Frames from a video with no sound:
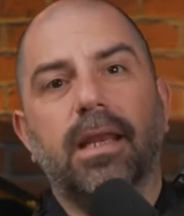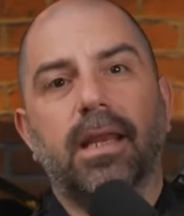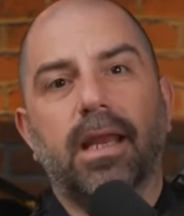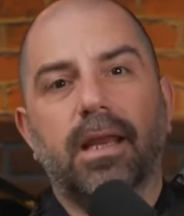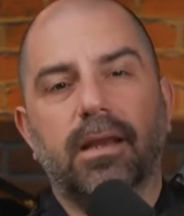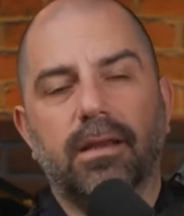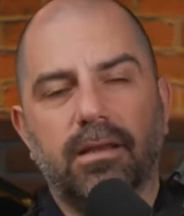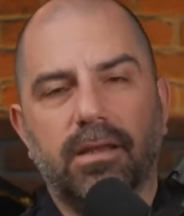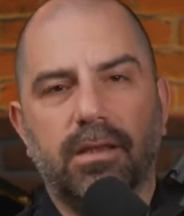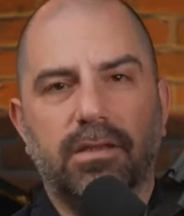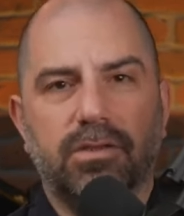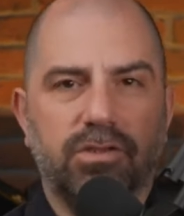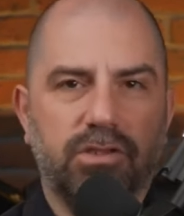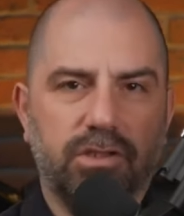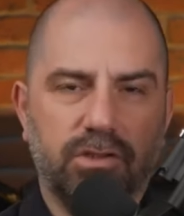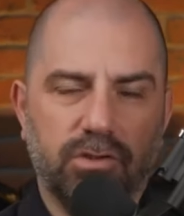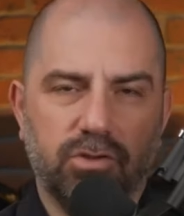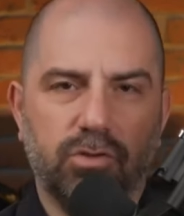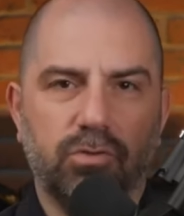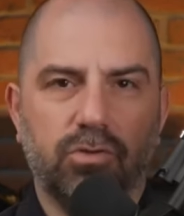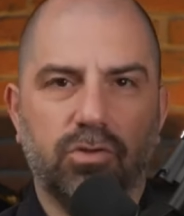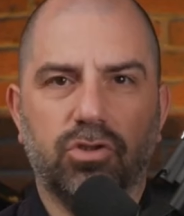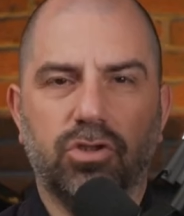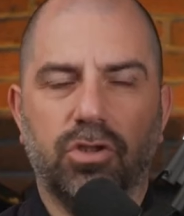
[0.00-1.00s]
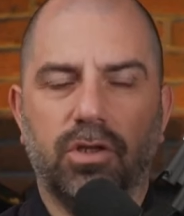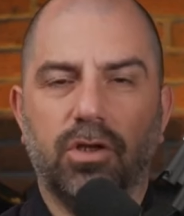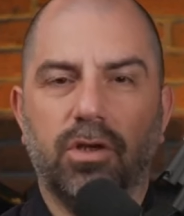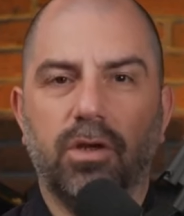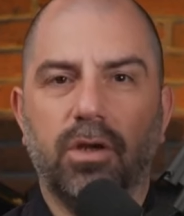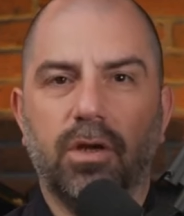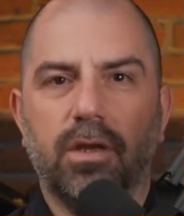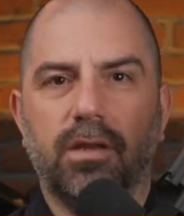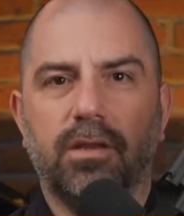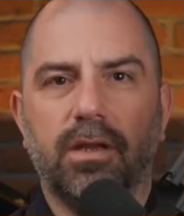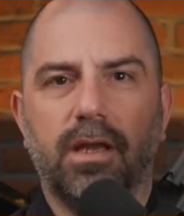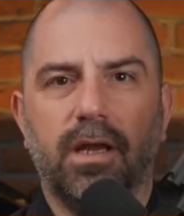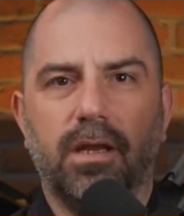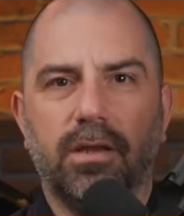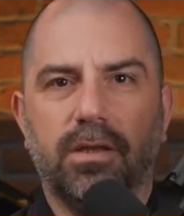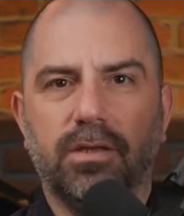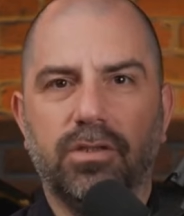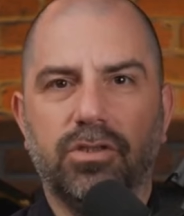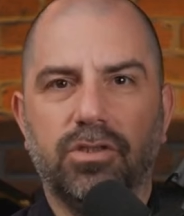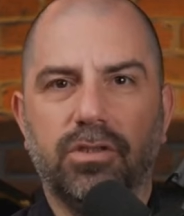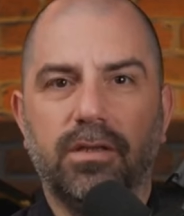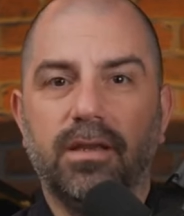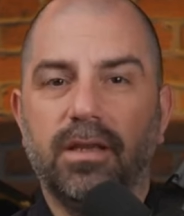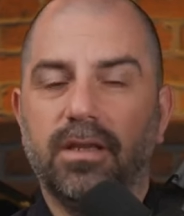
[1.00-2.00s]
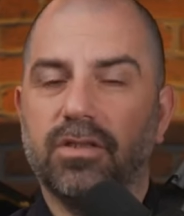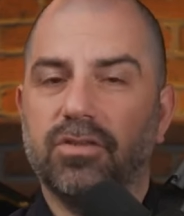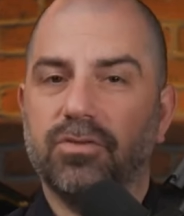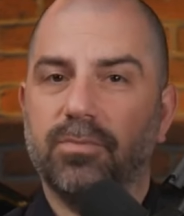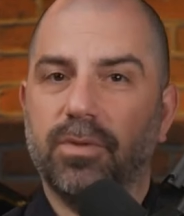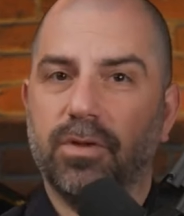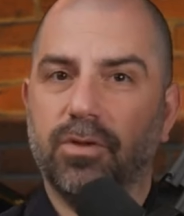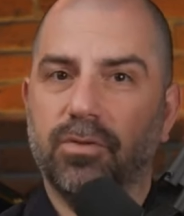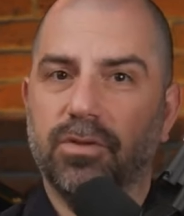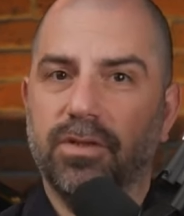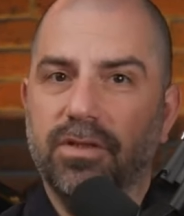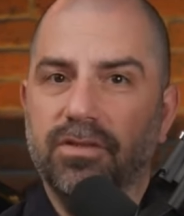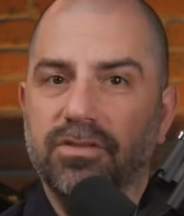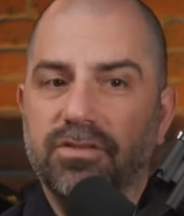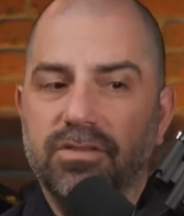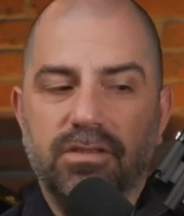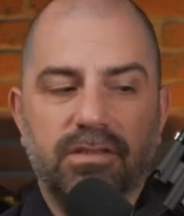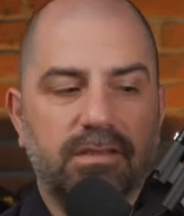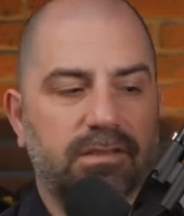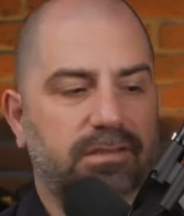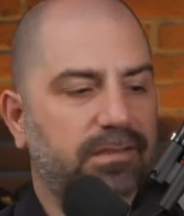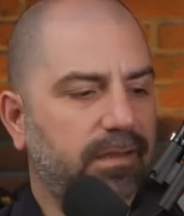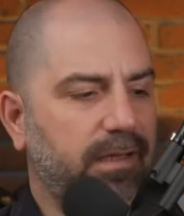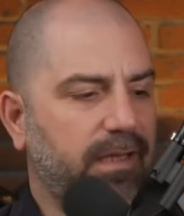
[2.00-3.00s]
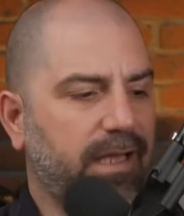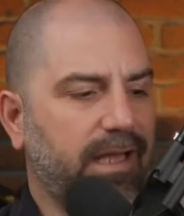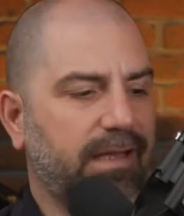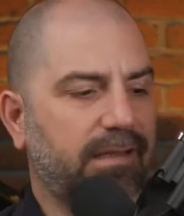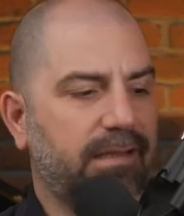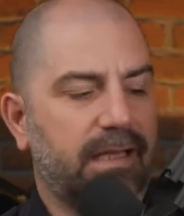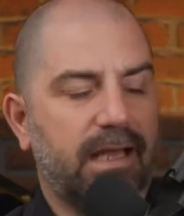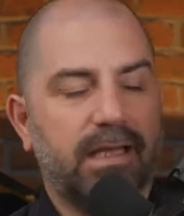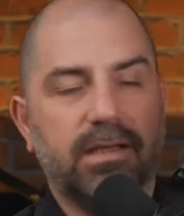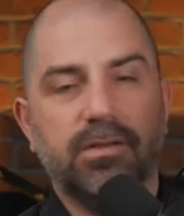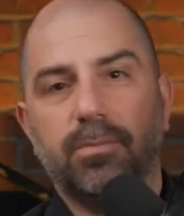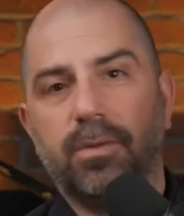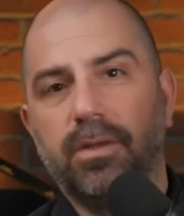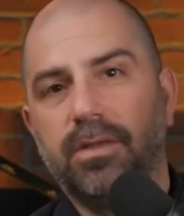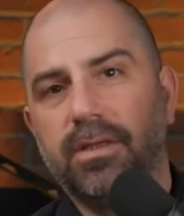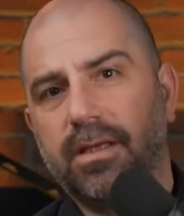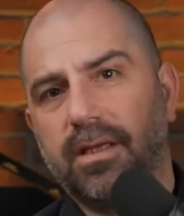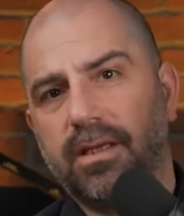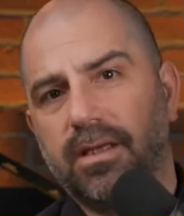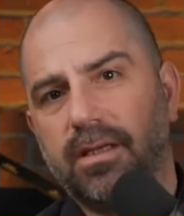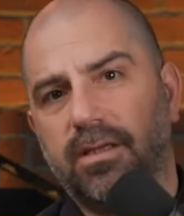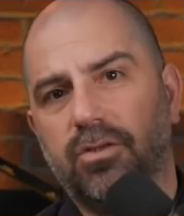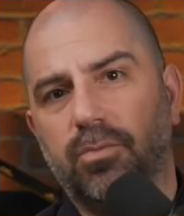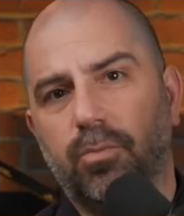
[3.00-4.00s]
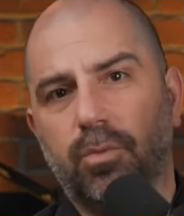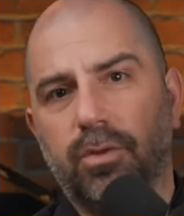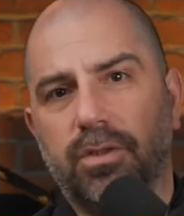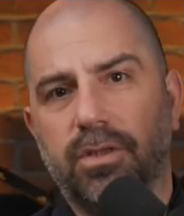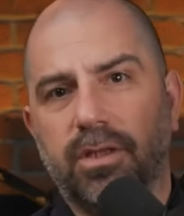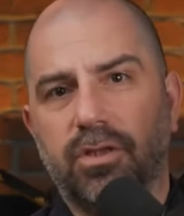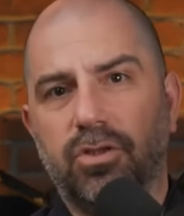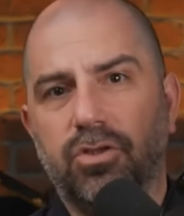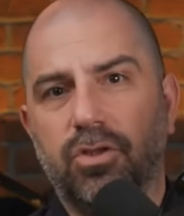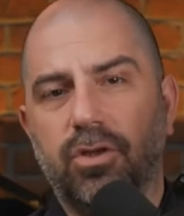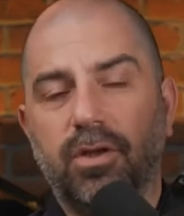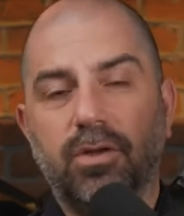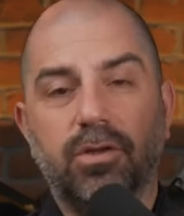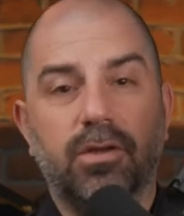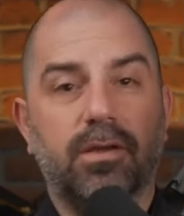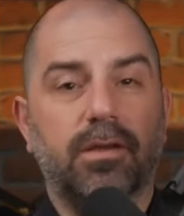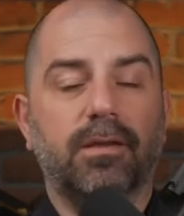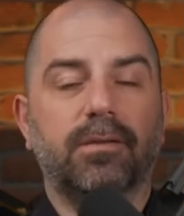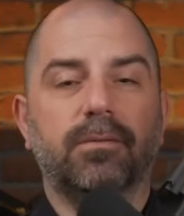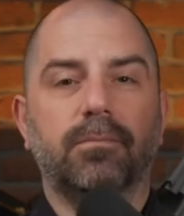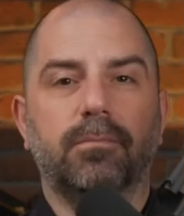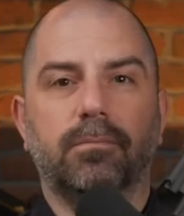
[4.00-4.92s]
and continue to share our knowledge, experiences, and expertise with each other.